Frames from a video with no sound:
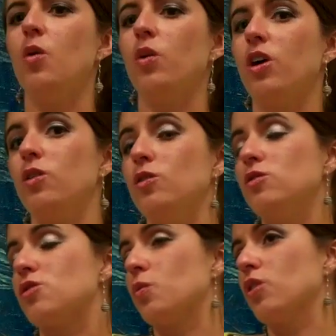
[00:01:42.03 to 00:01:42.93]
We don't
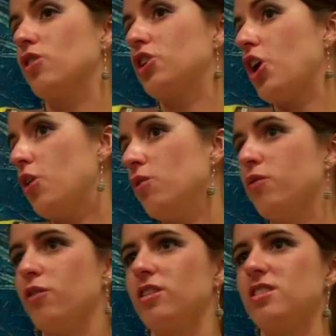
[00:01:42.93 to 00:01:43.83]
use the word code,
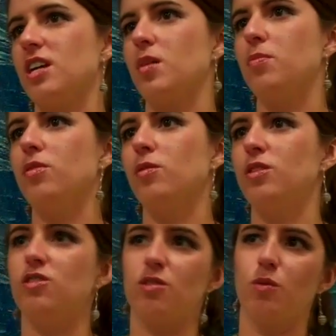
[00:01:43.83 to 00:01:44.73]
for example.
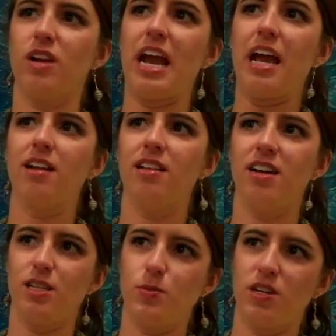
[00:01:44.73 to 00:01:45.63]
We use the word
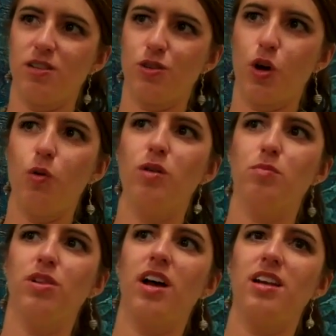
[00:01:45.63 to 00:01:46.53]
analyze because code
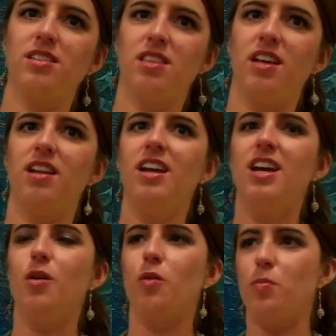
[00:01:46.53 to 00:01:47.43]
implies that
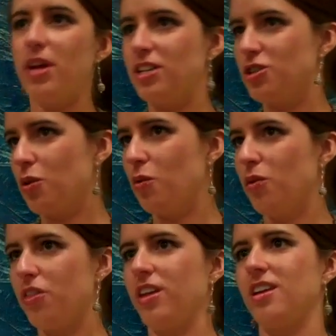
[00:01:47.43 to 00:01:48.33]
we
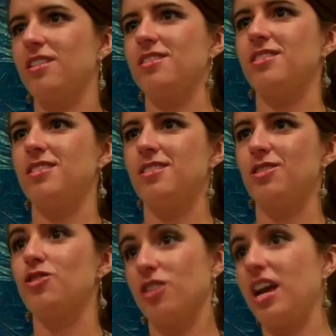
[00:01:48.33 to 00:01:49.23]
pigeonhole things
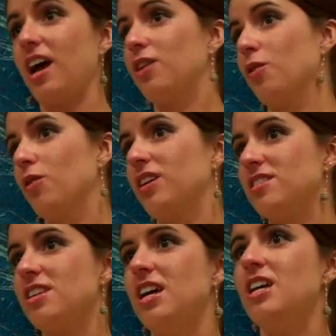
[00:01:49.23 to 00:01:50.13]
into certain categories.